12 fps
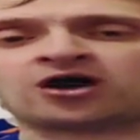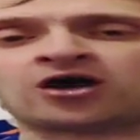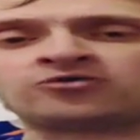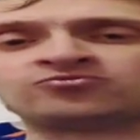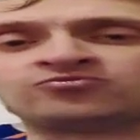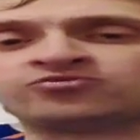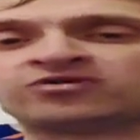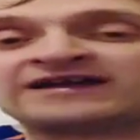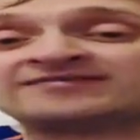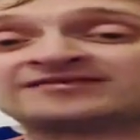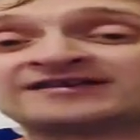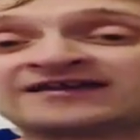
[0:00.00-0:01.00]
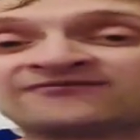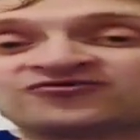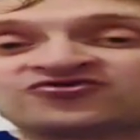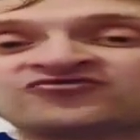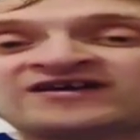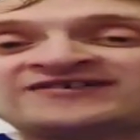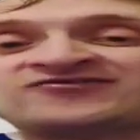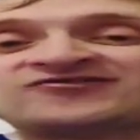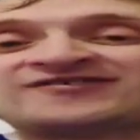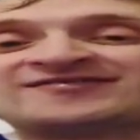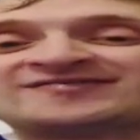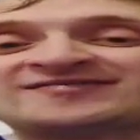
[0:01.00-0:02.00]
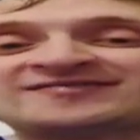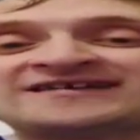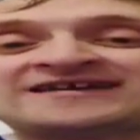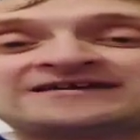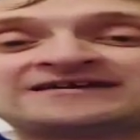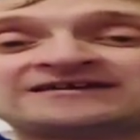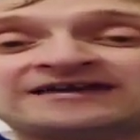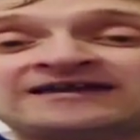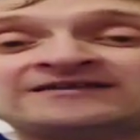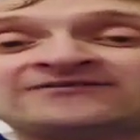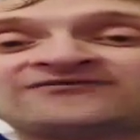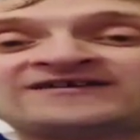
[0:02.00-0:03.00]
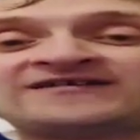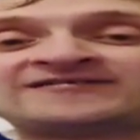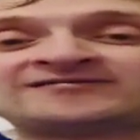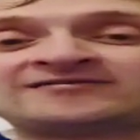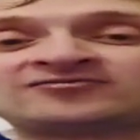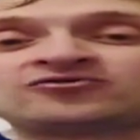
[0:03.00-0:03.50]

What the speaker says: And players are getting frustrated. You can see it in the faces.